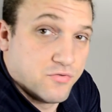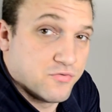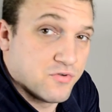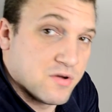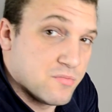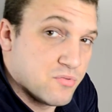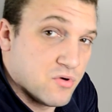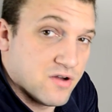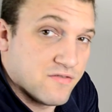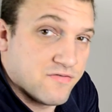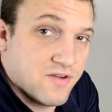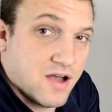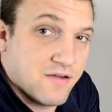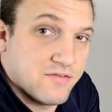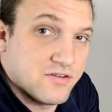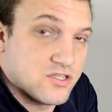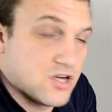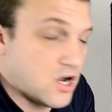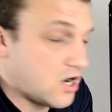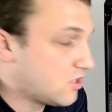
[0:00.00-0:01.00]

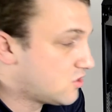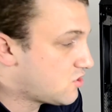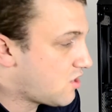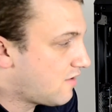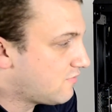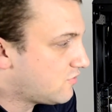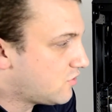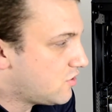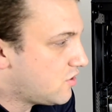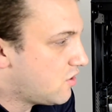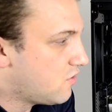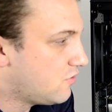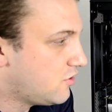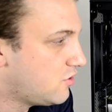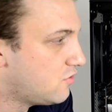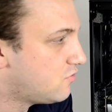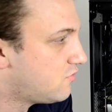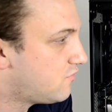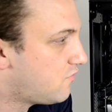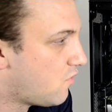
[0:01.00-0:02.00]
3.5-inch hard drives or no
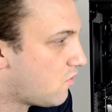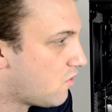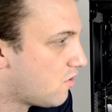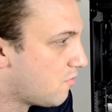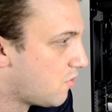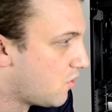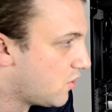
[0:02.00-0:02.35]
use for them,